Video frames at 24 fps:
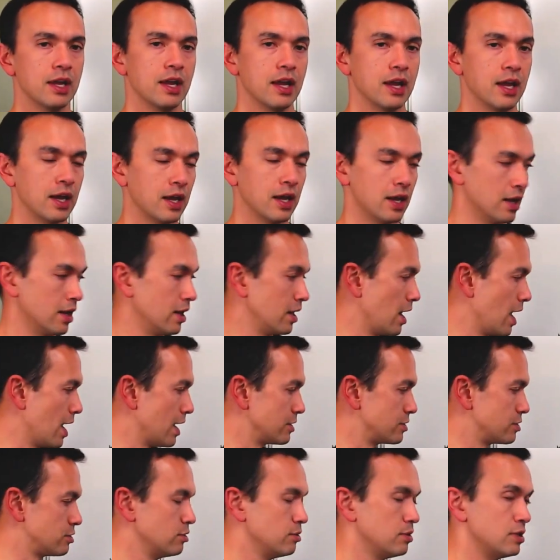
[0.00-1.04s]
And
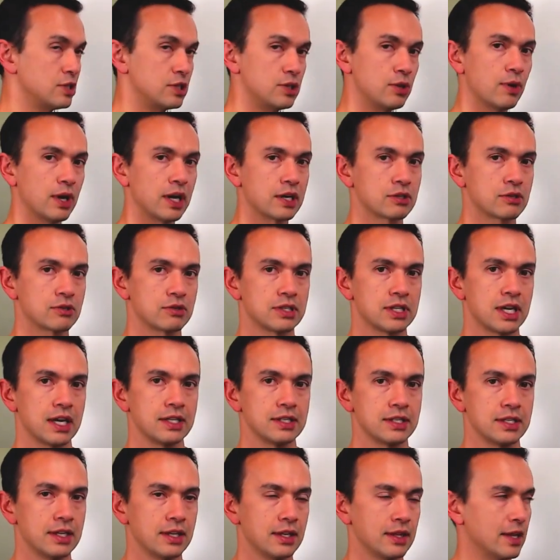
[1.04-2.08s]
as soon as you
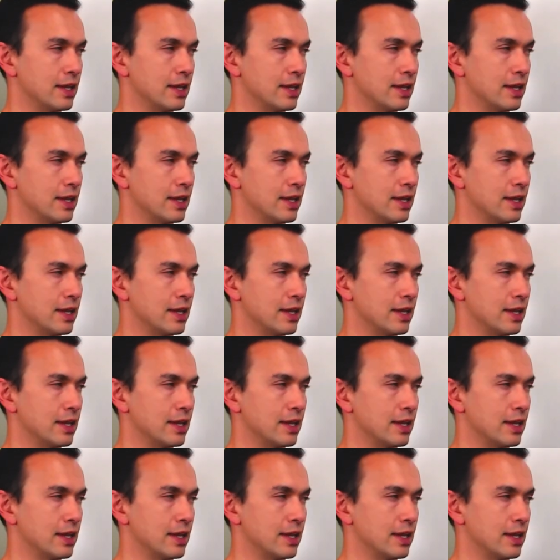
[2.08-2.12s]
exercise it,